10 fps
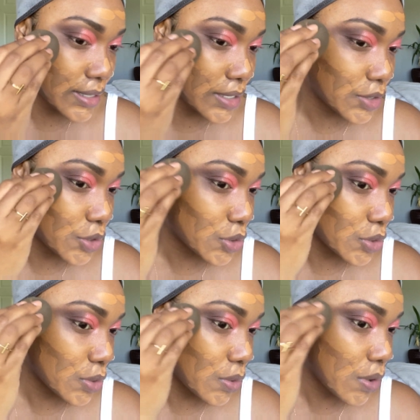it's
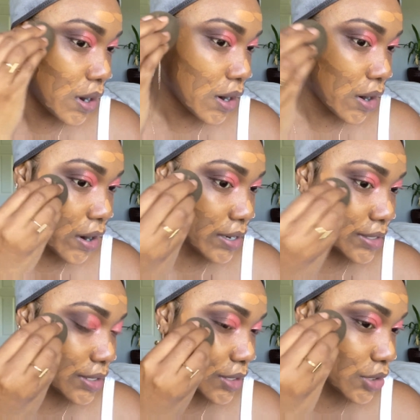so hard
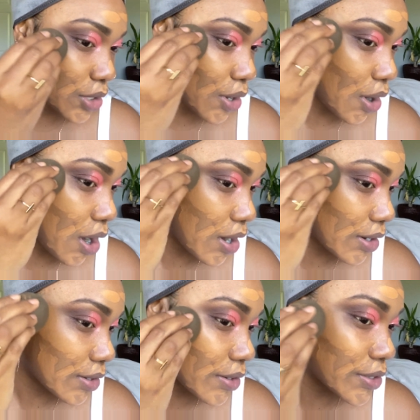to
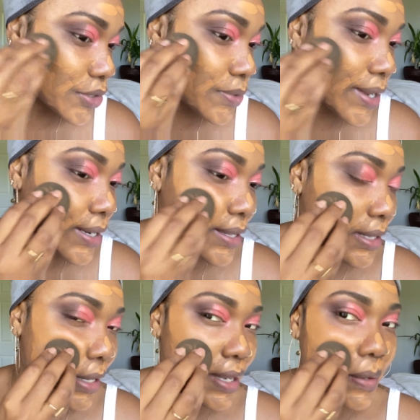talk or do
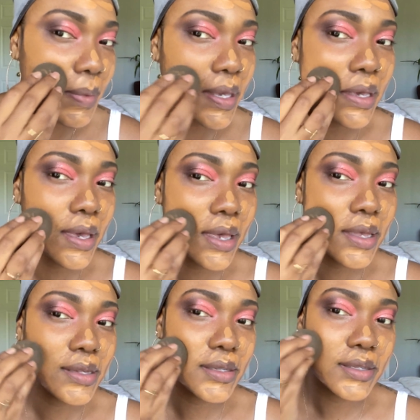anything,
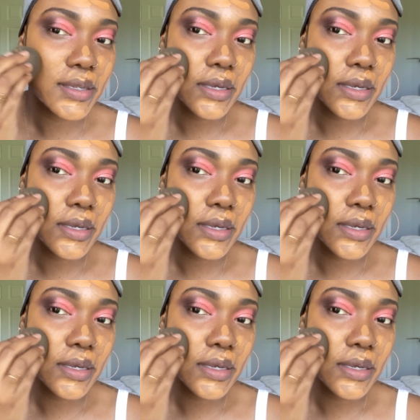because